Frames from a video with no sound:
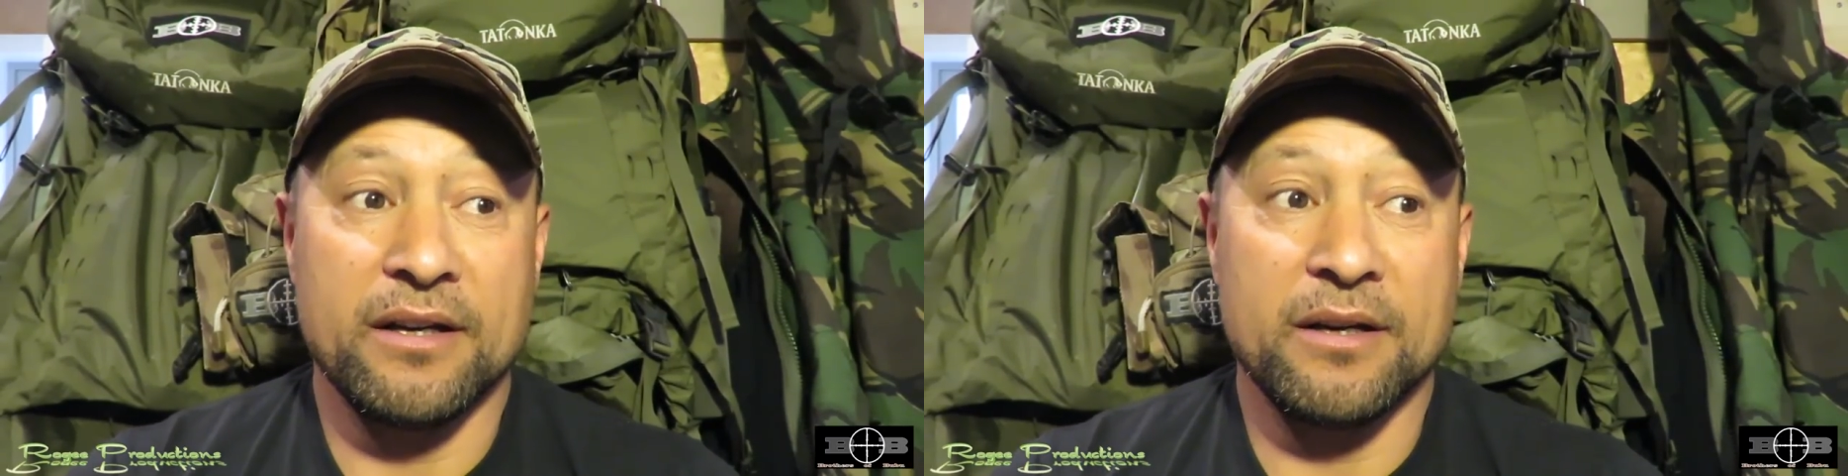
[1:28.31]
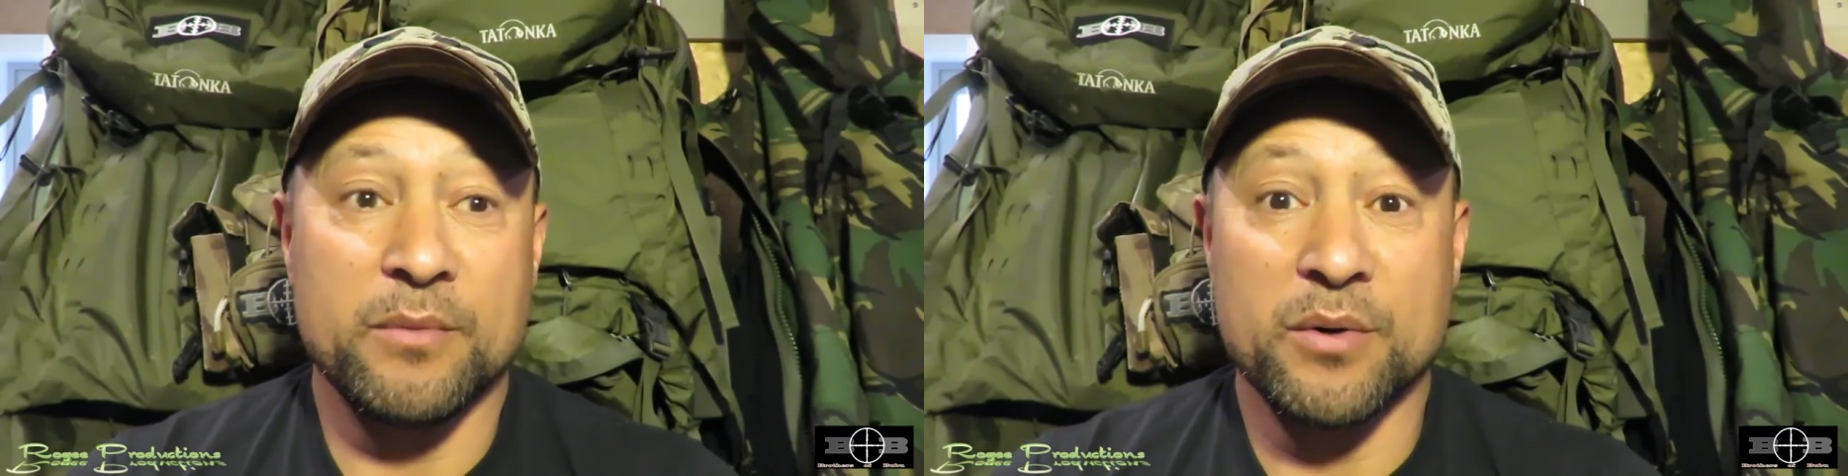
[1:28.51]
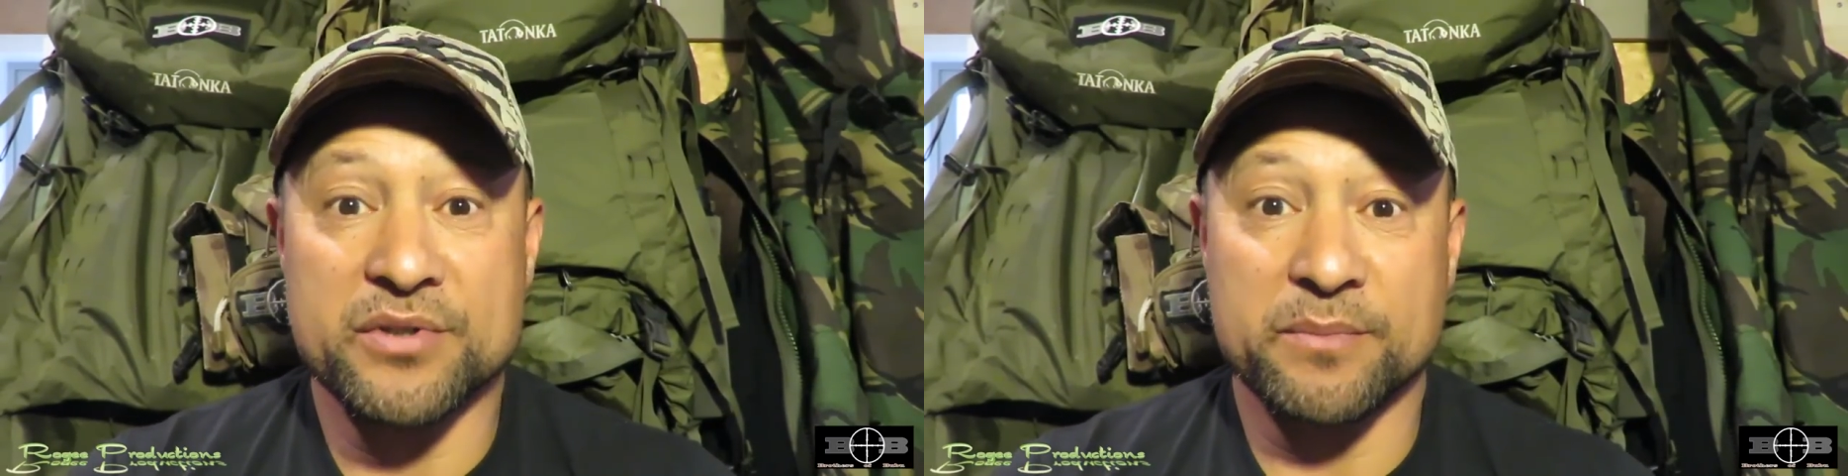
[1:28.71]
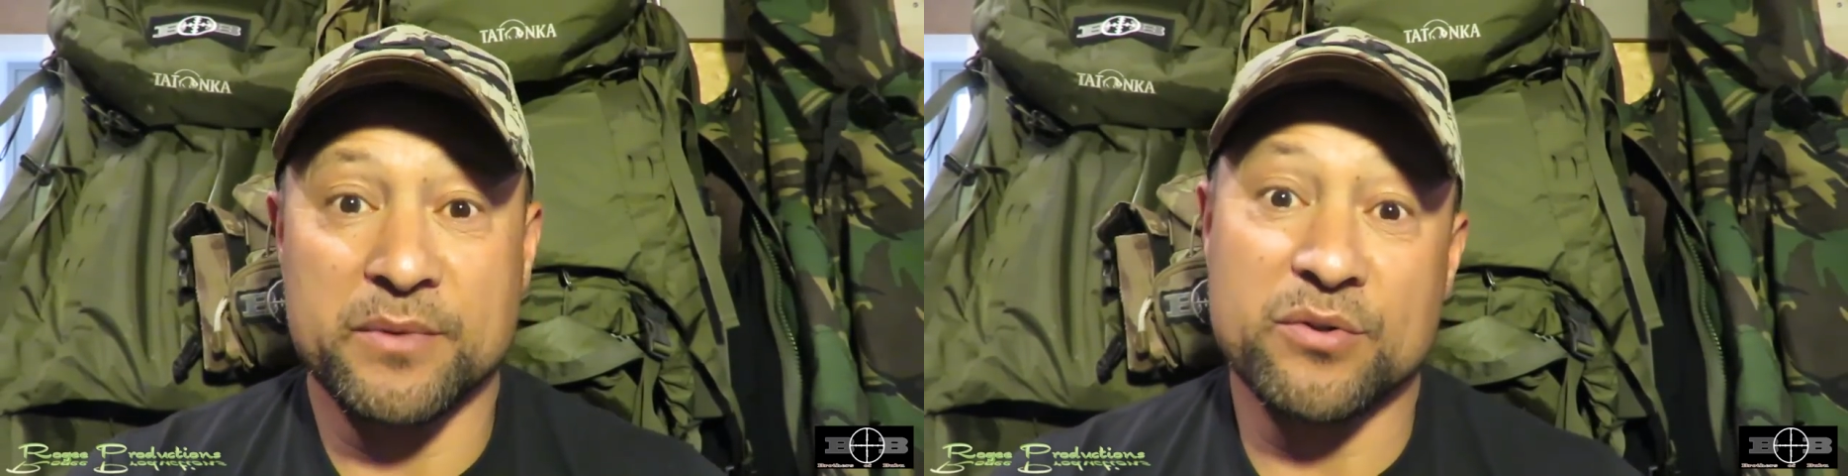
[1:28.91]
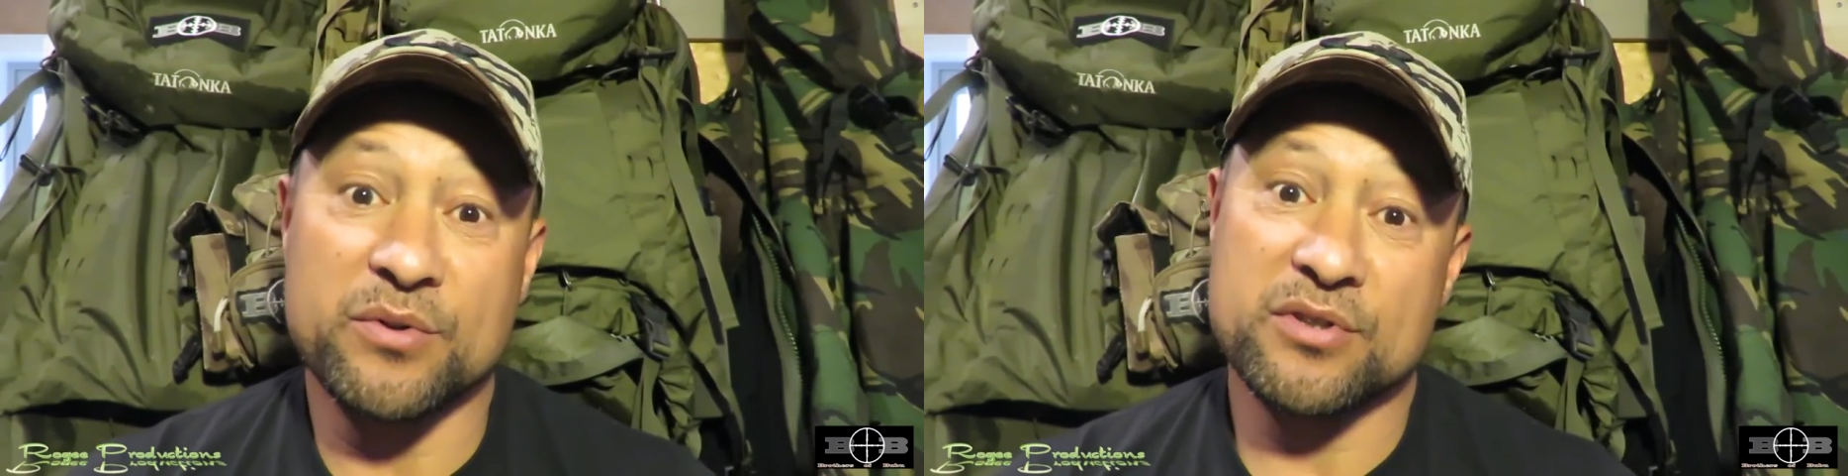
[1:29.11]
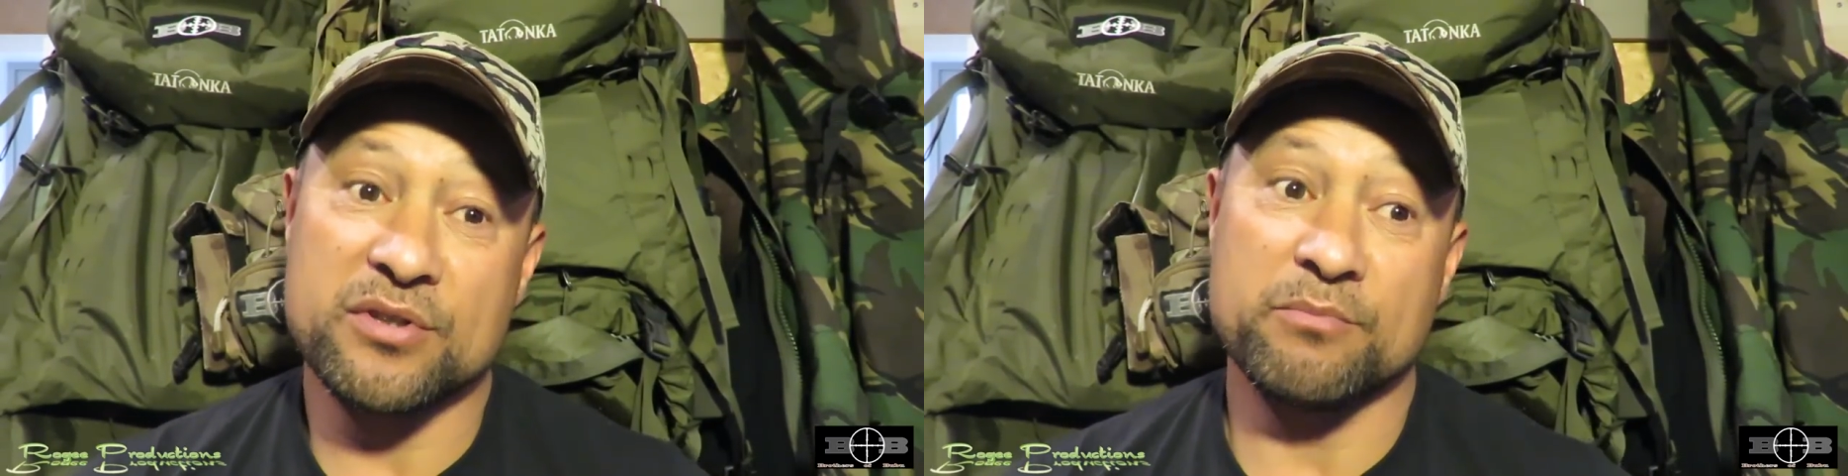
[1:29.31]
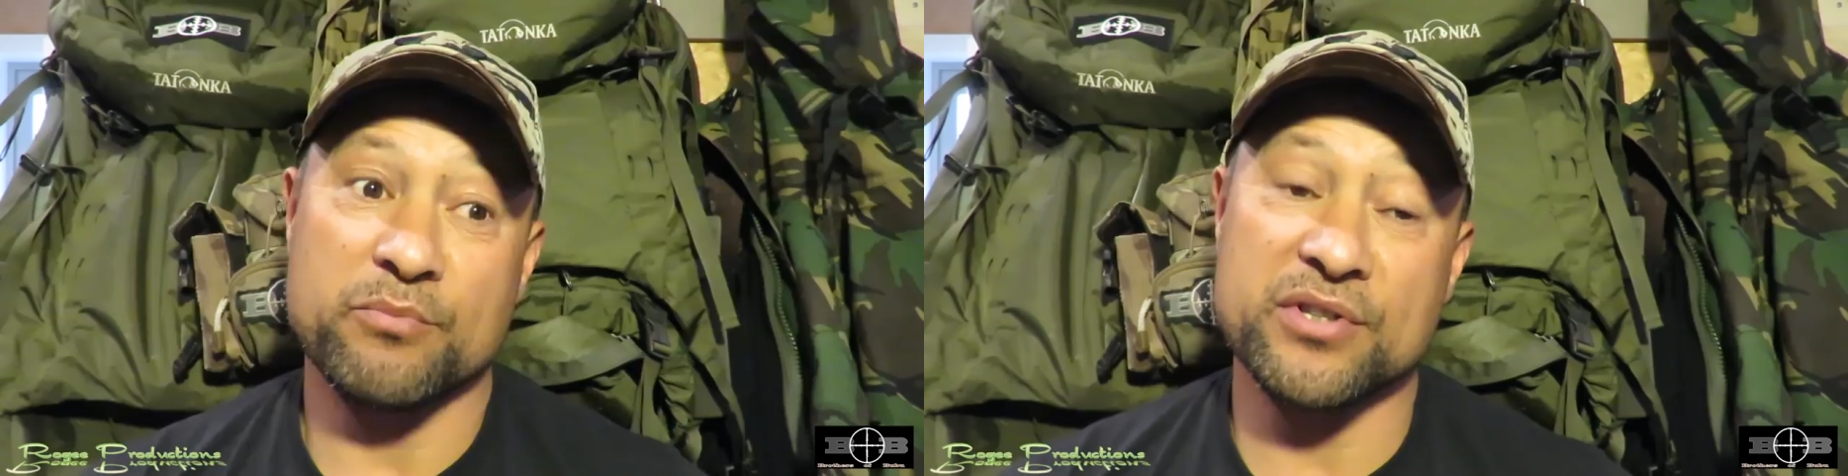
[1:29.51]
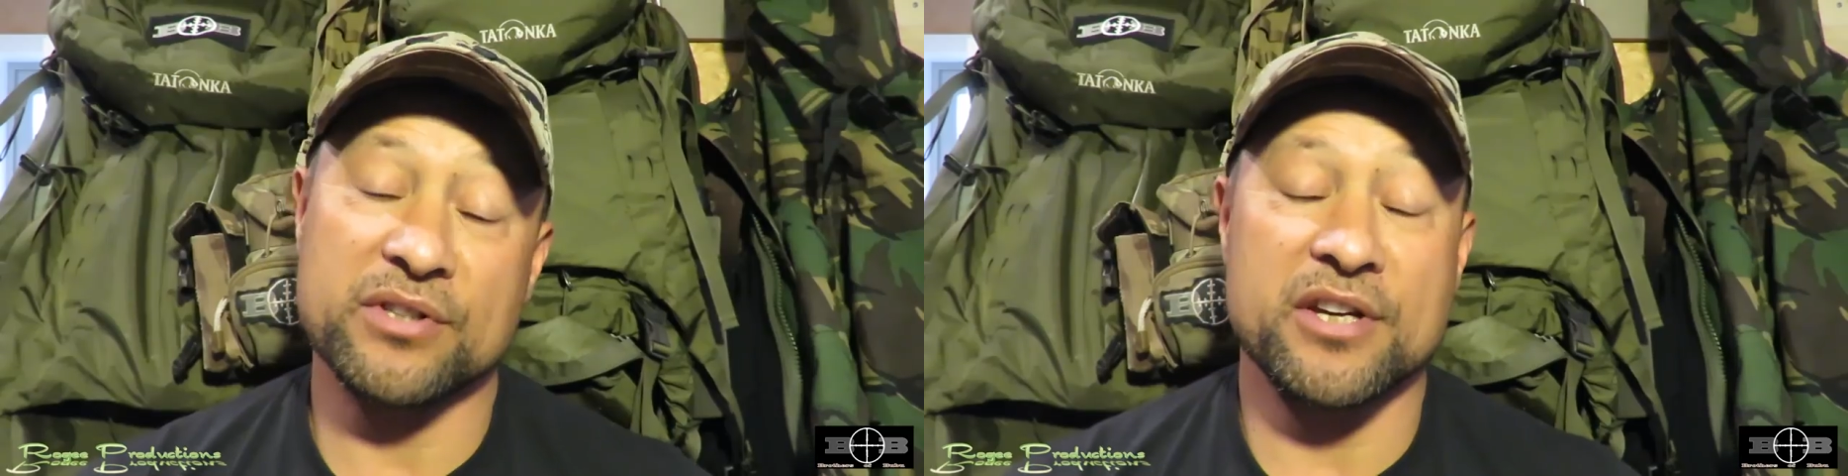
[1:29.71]
um, I was up there doing
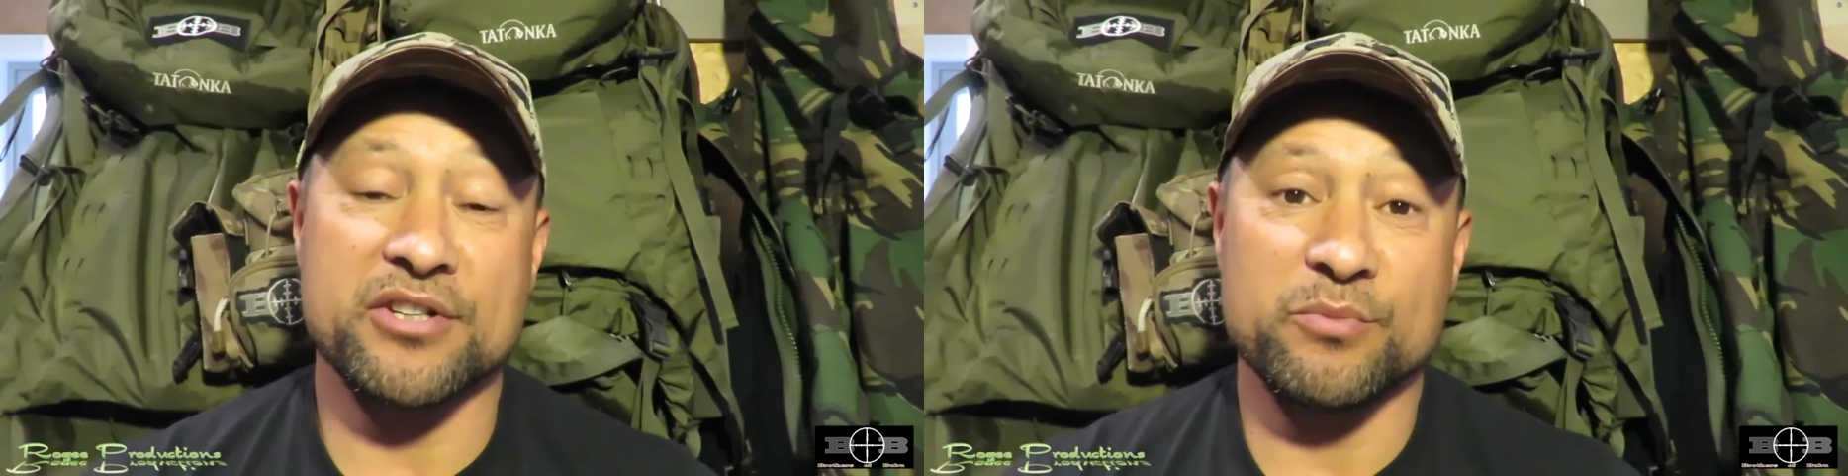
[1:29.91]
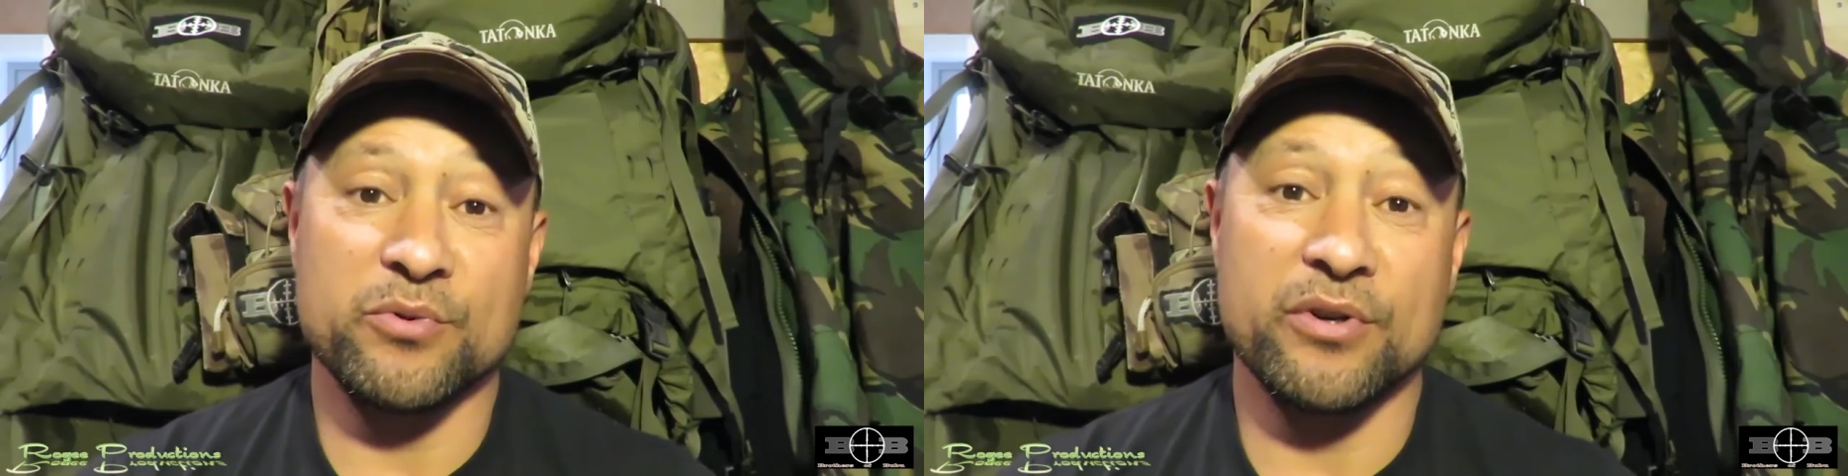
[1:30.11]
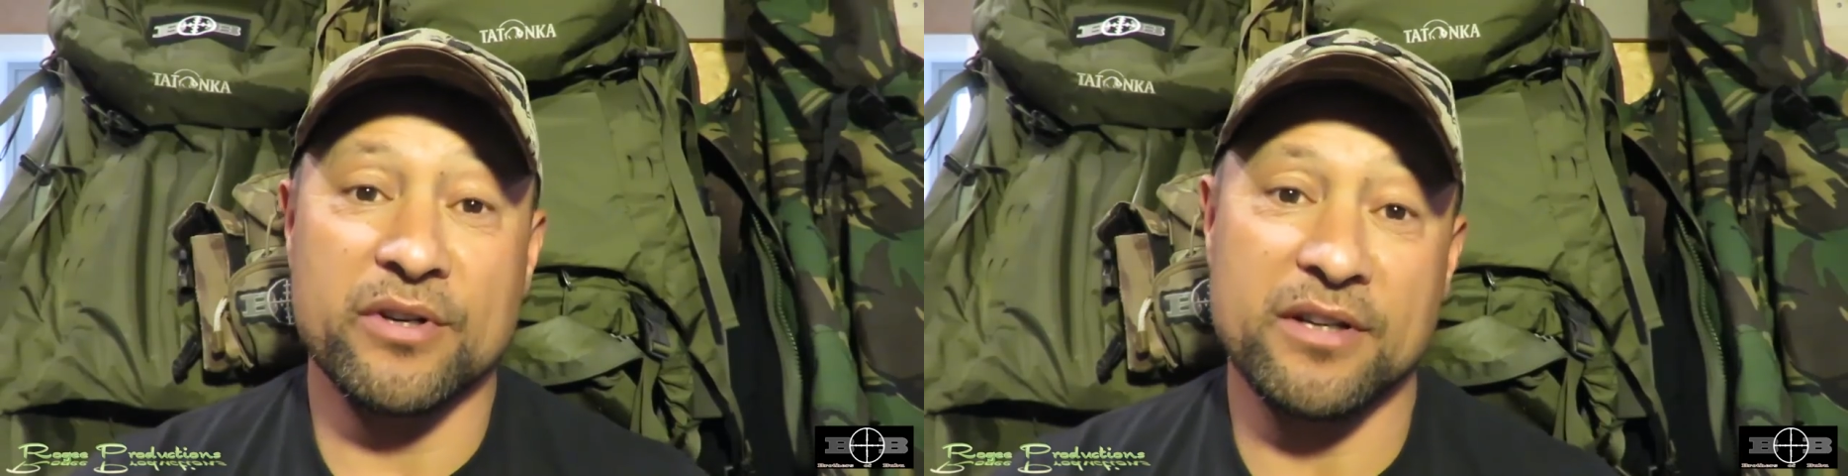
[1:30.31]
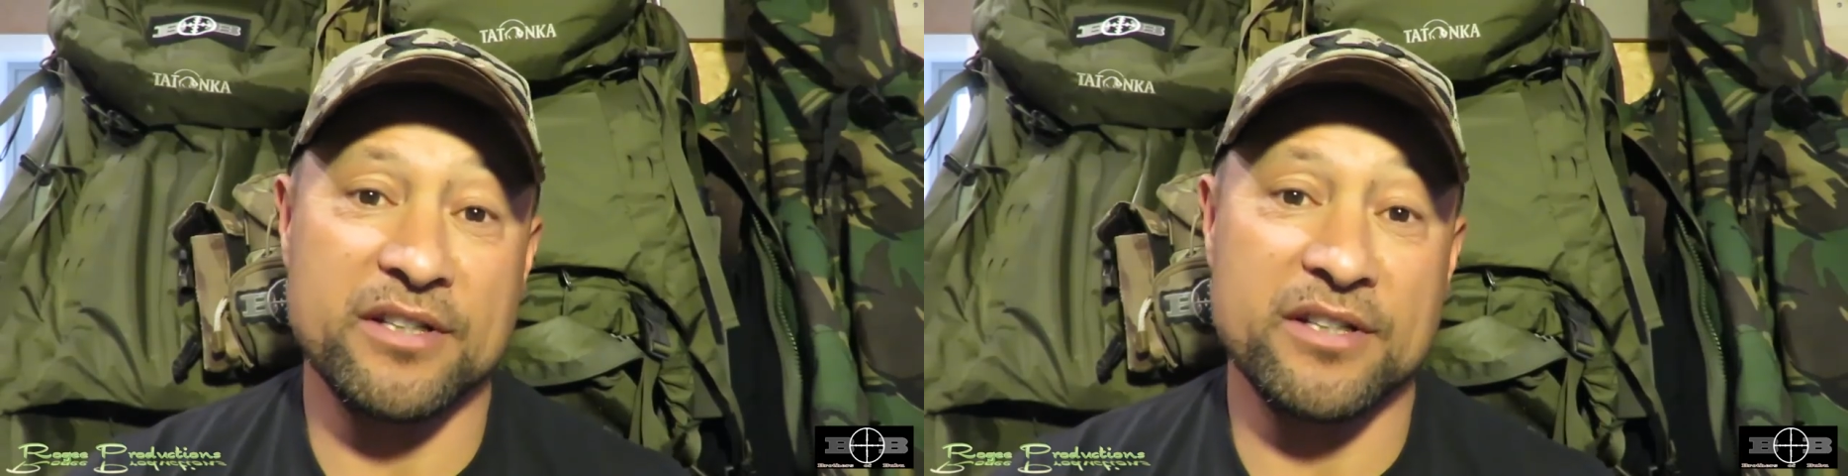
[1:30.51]
some presentation work.